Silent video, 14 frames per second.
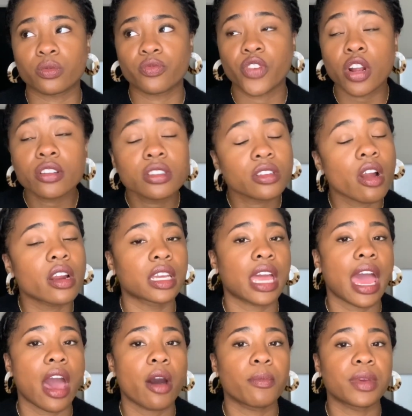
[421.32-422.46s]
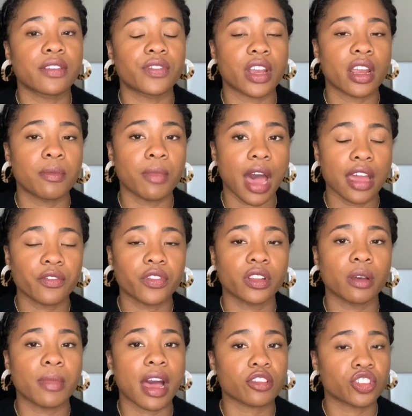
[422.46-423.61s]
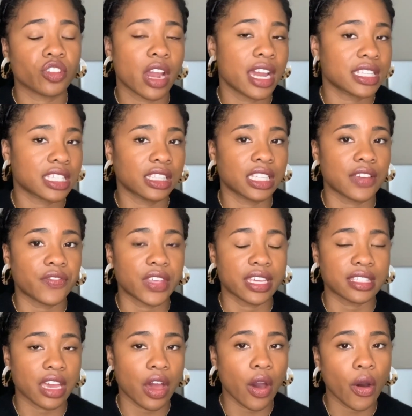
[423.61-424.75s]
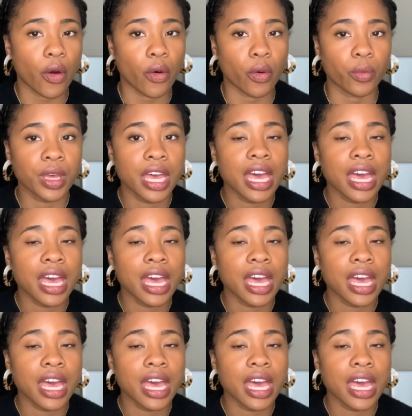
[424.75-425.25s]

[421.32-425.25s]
first starting out, being very mindful about trying to leave things at home,